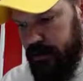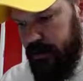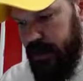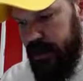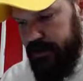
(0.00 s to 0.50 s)
So
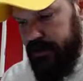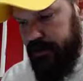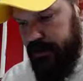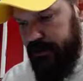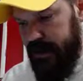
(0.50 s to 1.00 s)
when I
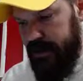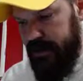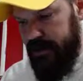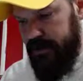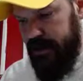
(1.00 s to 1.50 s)
simplify
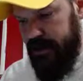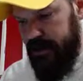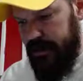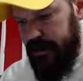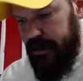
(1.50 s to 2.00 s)
this, I
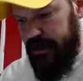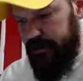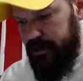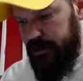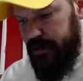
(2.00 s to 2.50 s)
get
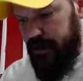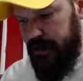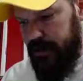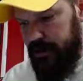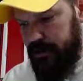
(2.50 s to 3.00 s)
negative
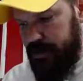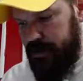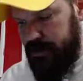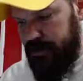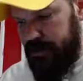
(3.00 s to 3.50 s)
3
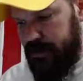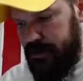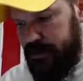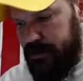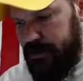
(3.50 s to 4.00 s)
plus
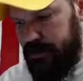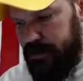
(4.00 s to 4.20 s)
6